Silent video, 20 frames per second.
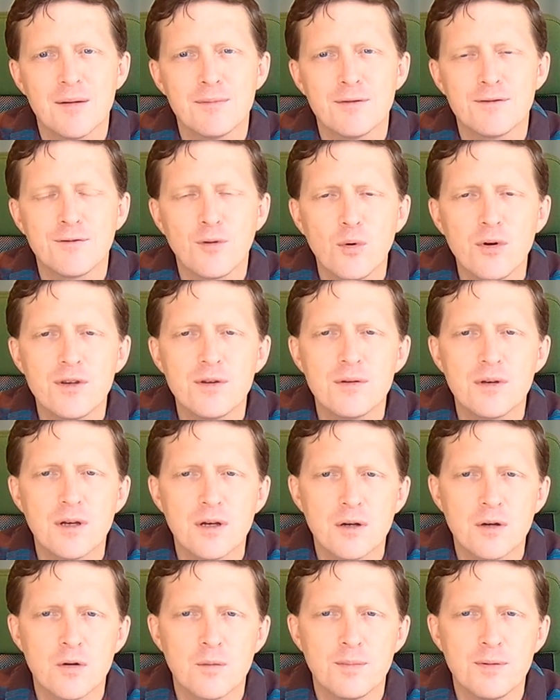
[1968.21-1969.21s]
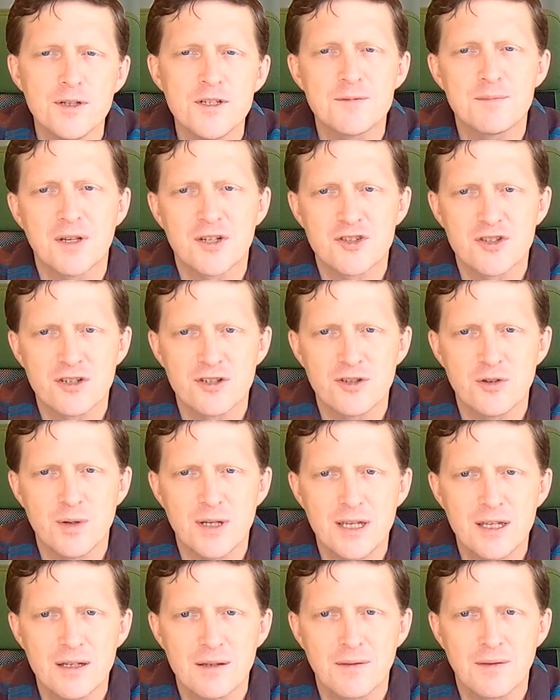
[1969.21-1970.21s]
Before you go, please make sure you
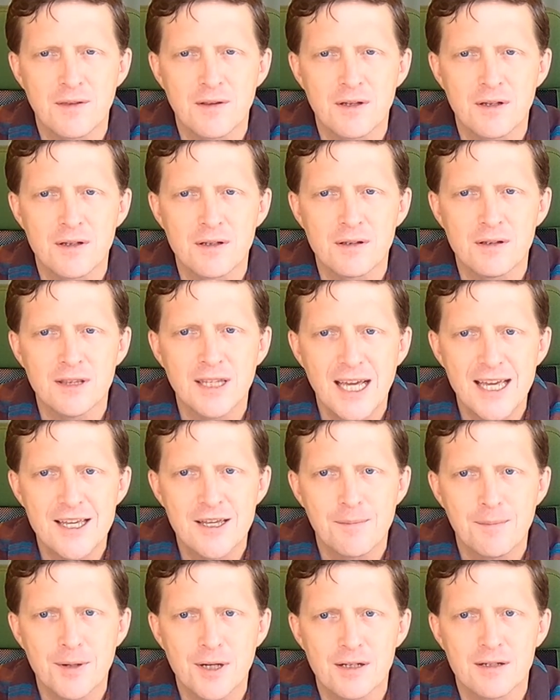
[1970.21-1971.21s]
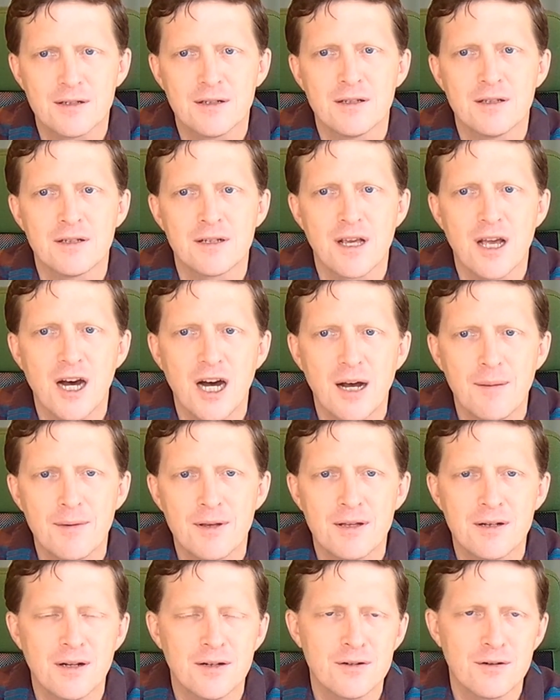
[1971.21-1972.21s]
hit the like button and
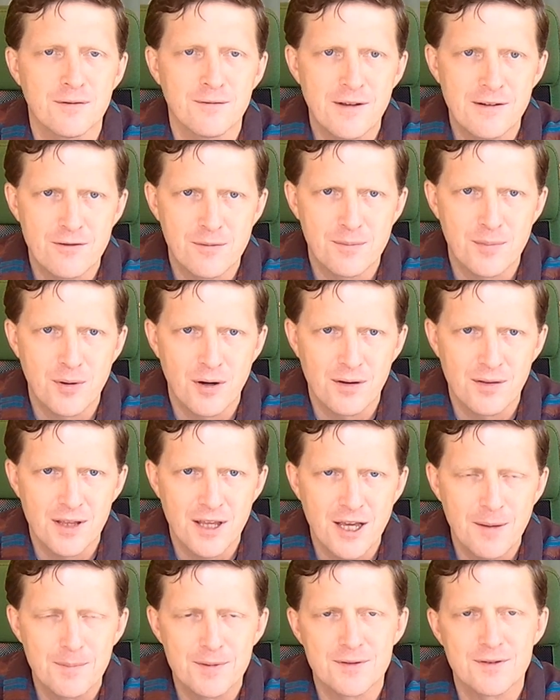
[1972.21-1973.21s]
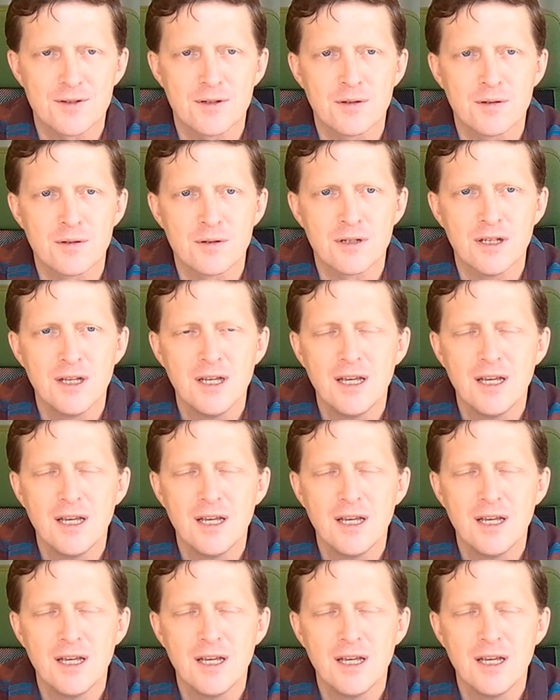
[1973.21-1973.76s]
comment on your favorite part of the episode.